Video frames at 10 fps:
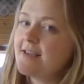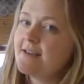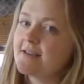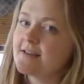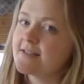
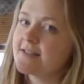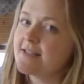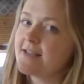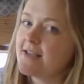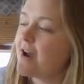
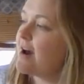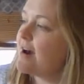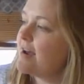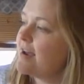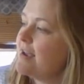
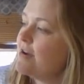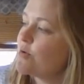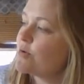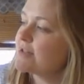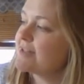CI, or
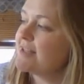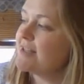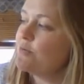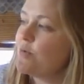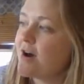
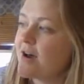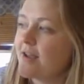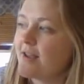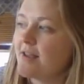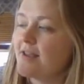
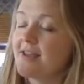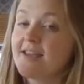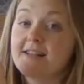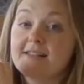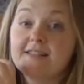CY,
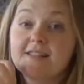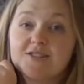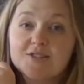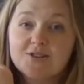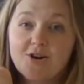it's the
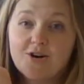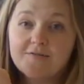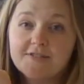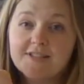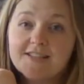
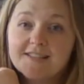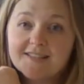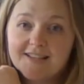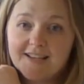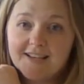soft
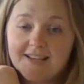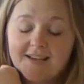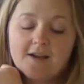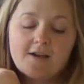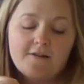C.
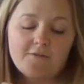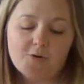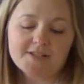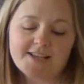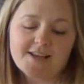For
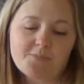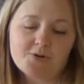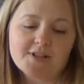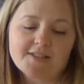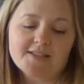example,
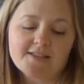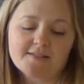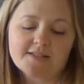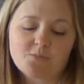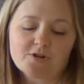let's think of
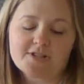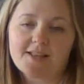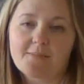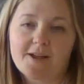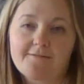some words that
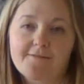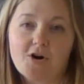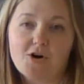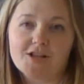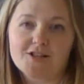might
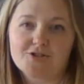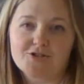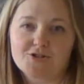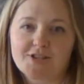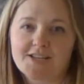fall under
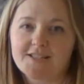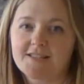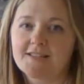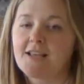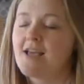this.
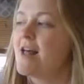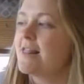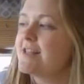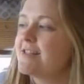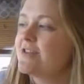
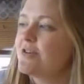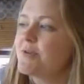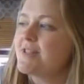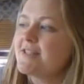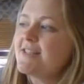Let's start with
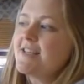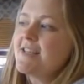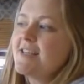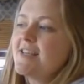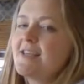
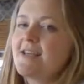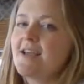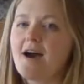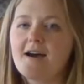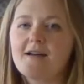CE.
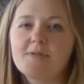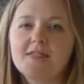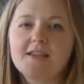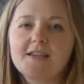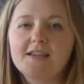I'm
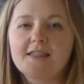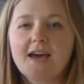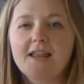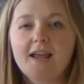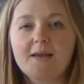thinking that
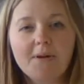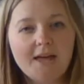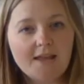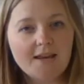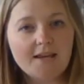a
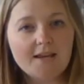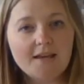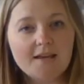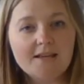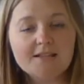penny
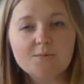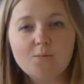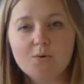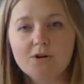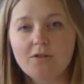is
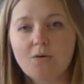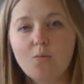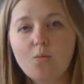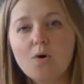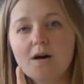worth
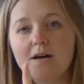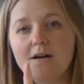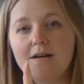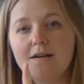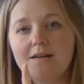
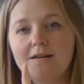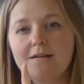1